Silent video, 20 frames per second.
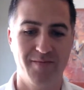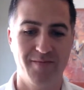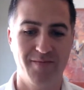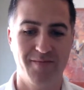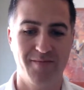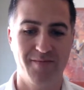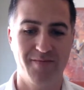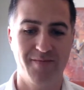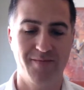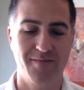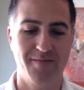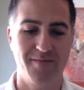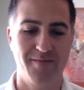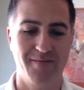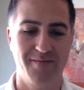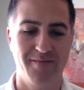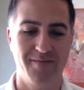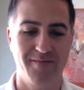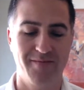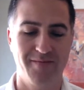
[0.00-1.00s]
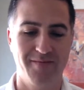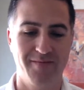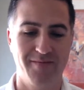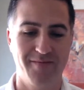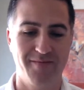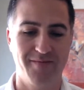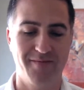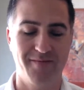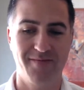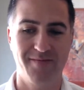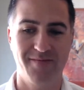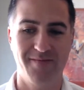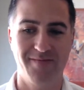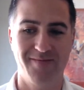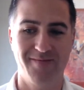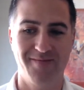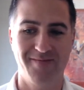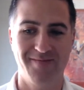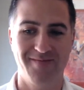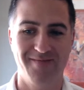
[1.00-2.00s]

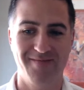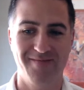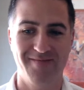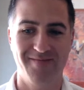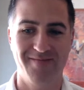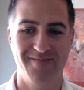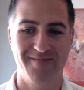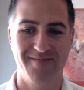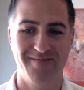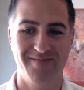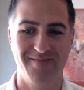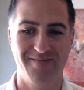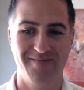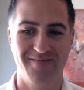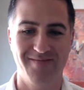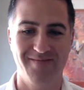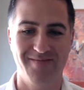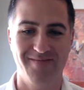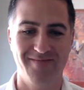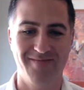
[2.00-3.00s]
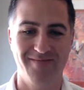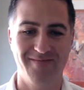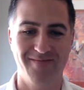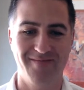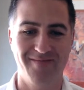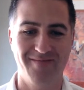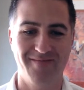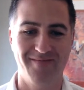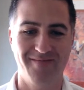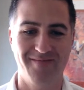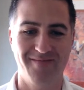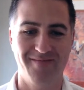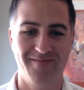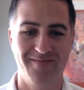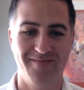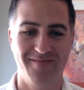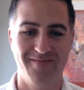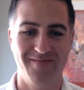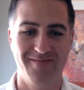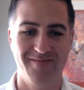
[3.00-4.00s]

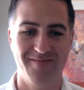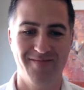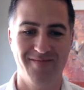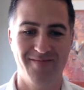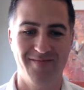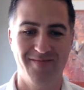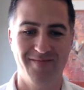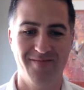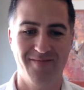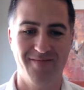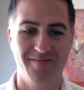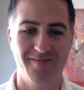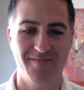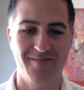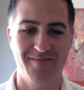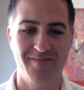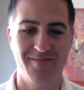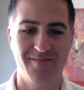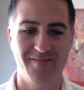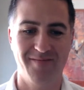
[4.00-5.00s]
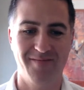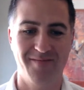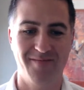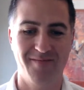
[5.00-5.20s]
(silent)